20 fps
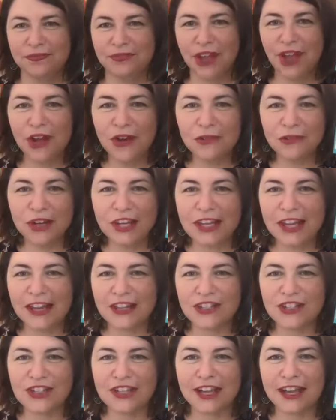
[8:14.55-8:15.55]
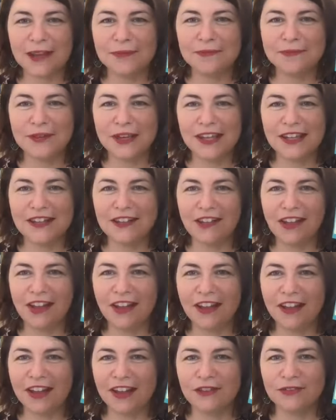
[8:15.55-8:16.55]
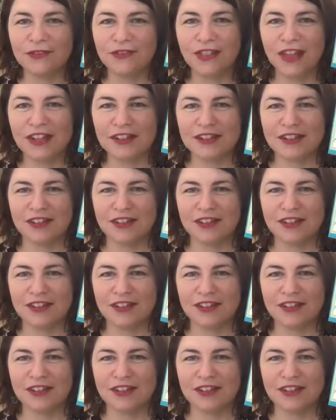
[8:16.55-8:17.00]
Oh, Rick actually came here live. That's